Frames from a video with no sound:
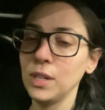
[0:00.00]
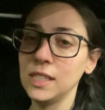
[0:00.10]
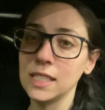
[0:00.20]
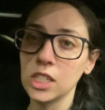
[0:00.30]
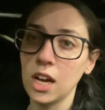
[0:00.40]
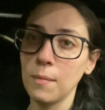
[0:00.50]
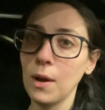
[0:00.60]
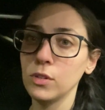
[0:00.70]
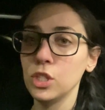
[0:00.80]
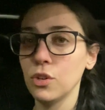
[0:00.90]
didn't talk
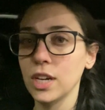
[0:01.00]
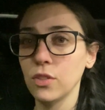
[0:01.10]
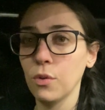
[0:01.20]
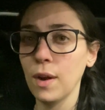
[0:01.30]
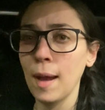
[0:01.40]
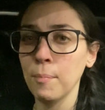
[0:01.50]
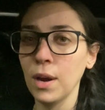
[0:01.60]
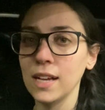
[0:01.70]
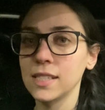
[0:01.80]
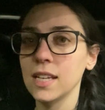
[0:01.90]
about during the wrap
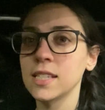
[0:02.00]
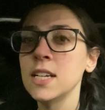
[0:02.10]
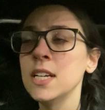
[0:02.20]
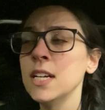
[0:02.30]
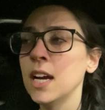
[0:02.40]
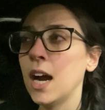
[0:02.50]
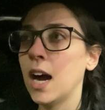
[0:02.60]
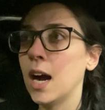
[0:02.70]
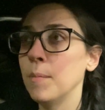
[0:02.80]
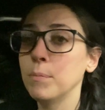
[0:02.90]
process,
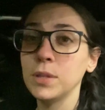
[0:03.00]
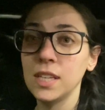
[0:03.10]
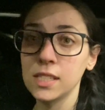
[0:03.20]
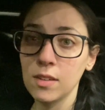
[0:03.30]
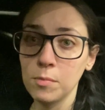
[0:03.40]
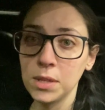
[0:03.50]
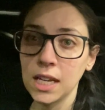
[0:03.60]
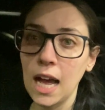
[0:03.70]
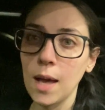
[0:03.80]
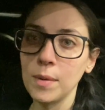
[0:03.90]
please leave them in the
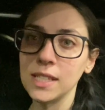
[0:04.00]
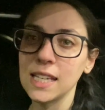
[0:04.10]
comments.